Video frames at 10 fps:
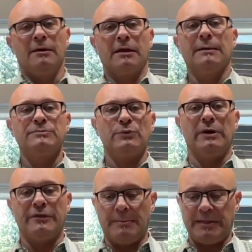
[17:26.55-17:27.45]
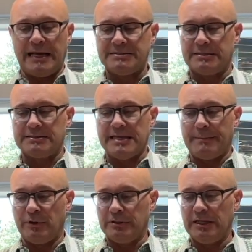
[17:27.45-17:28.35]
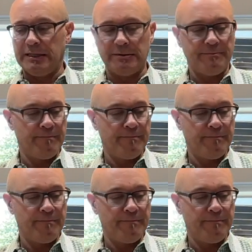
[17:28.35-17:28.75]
comes with a plastic snap-on lid.